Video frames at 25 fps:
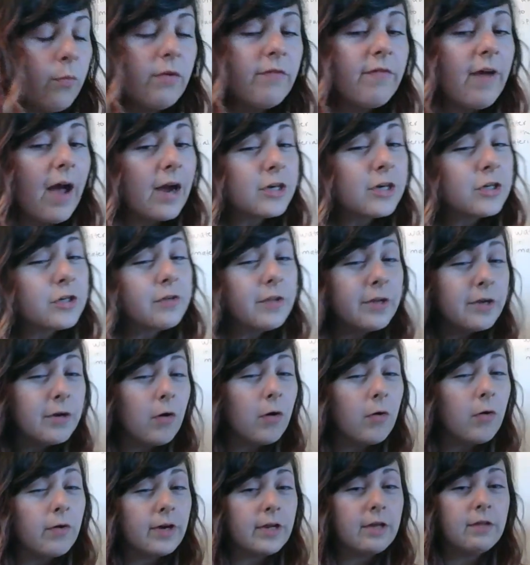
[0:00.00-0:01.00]
We've actually
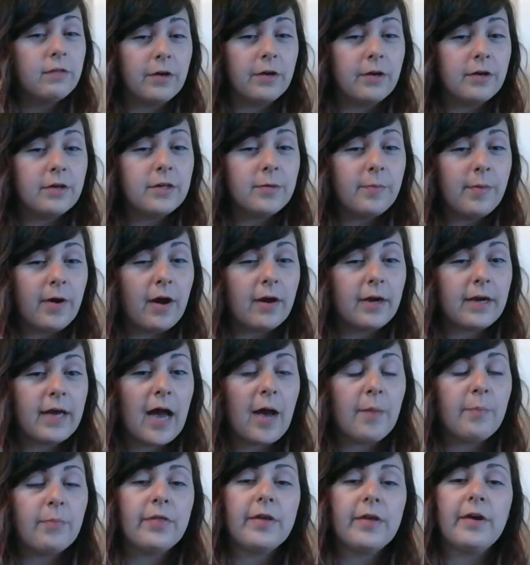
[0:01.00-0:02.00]
already learned about
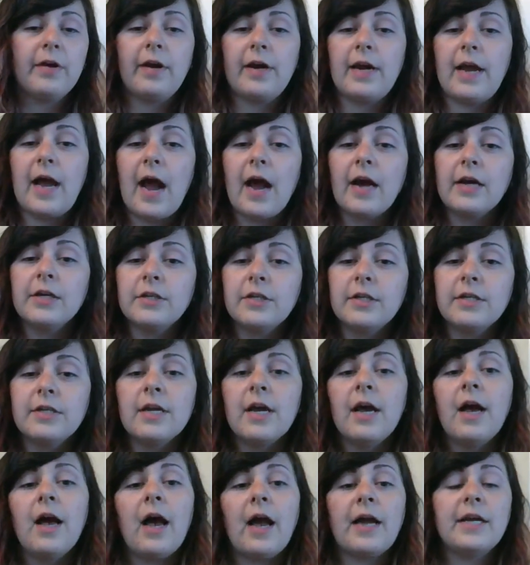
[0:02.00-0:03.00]
capillary
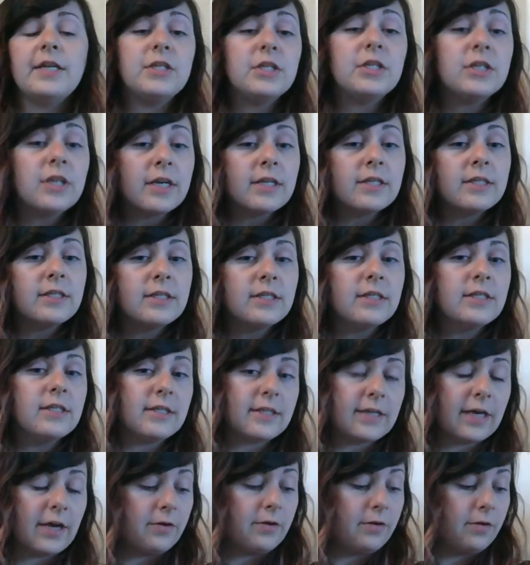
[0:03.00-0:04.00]
action. I just
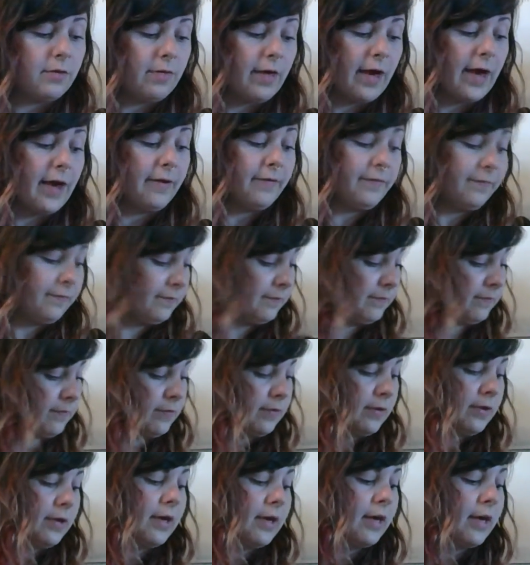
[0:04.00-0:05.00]
didn't tell you that.
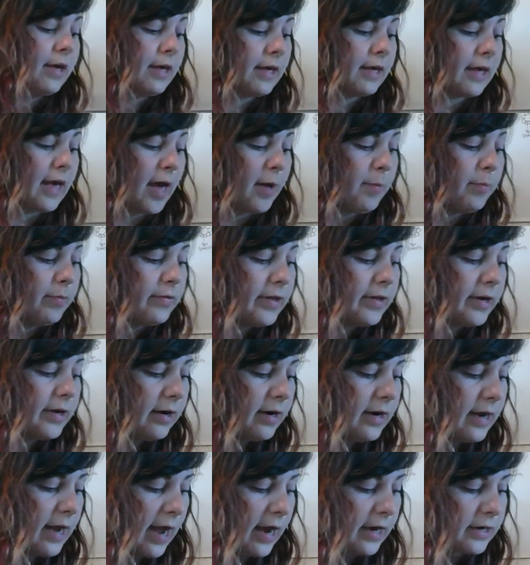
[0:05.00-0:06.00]

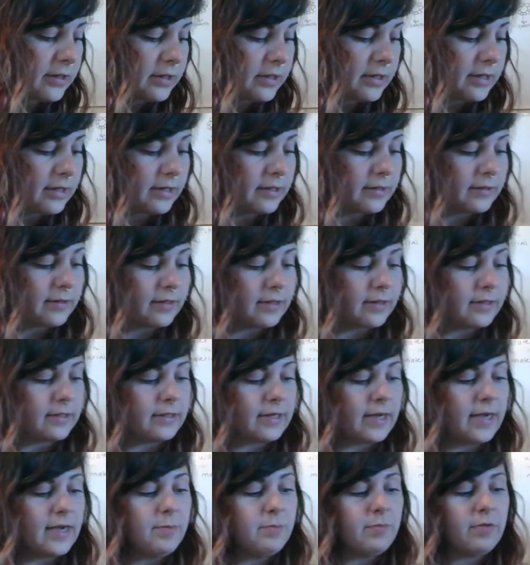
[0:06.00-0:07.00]
Capillary action is the
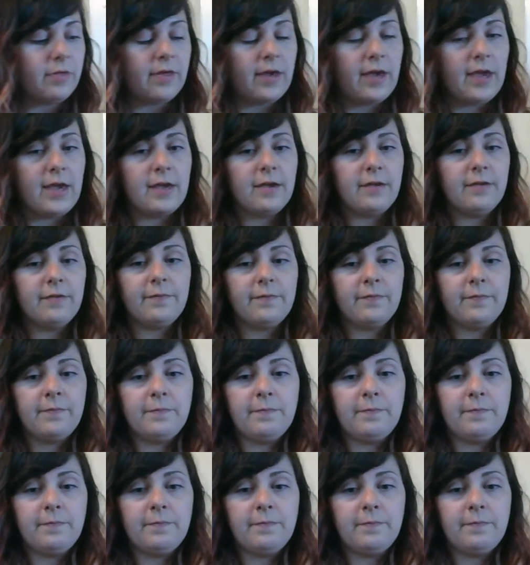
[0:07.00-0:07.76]
same thing